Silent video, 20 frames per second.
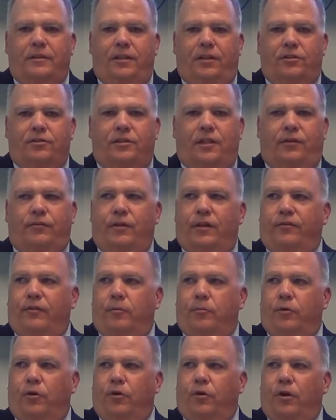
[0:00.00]
There's several
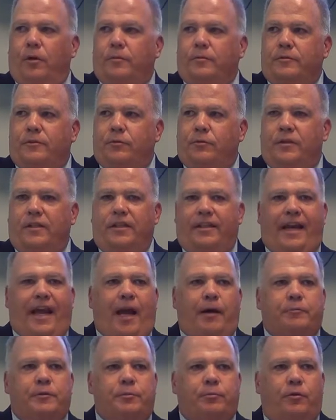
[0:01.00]
different programs with the
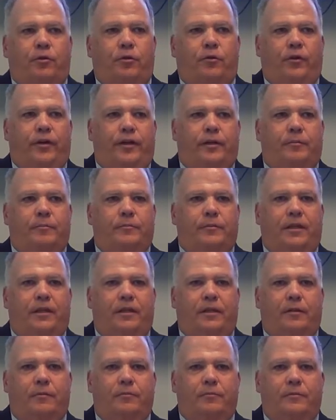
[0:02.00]
CAPS program,
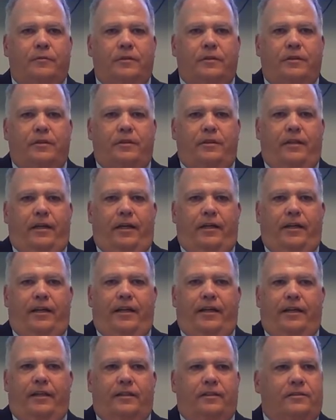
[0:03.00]
and
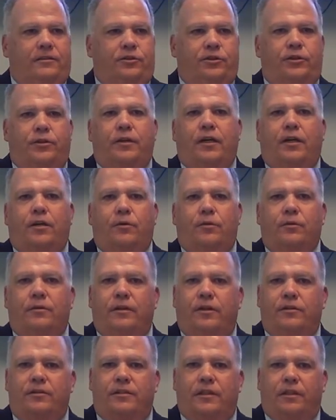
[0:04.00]
then at JUCO,
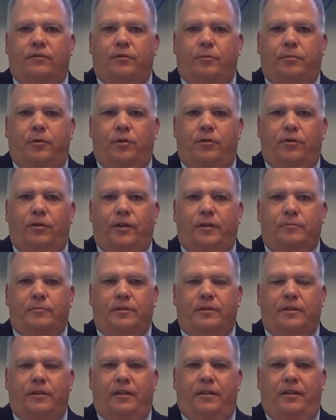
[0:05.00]
there's several programs.